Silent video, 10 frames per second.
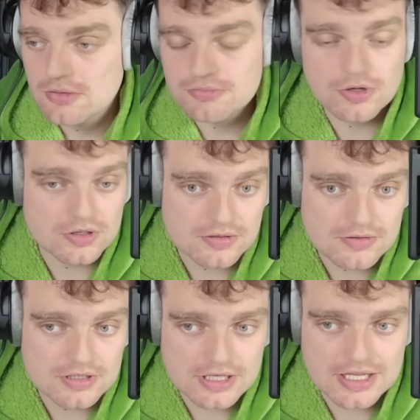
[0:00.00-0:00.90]
but
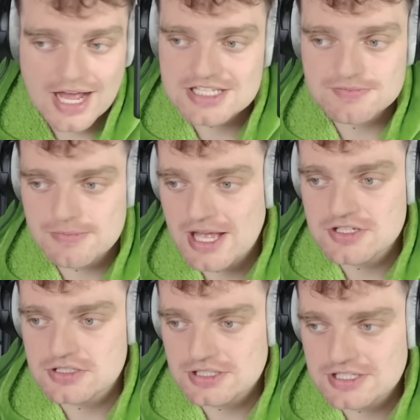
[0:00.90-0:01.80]
it has to be
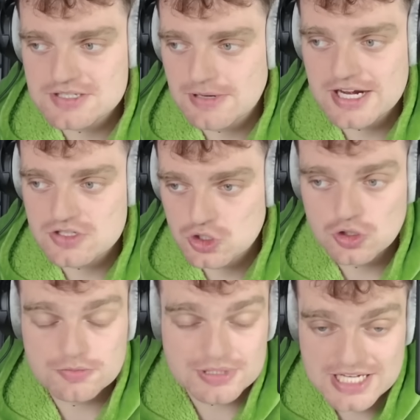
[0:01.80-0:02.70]
mentioned that these players
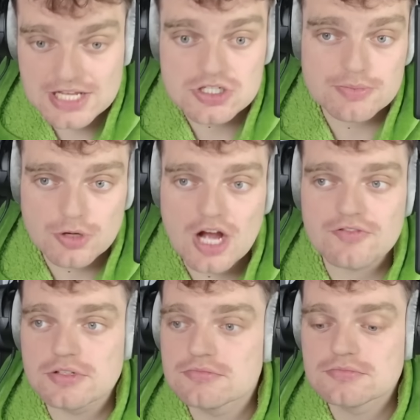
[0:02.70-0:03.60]
could potentially profit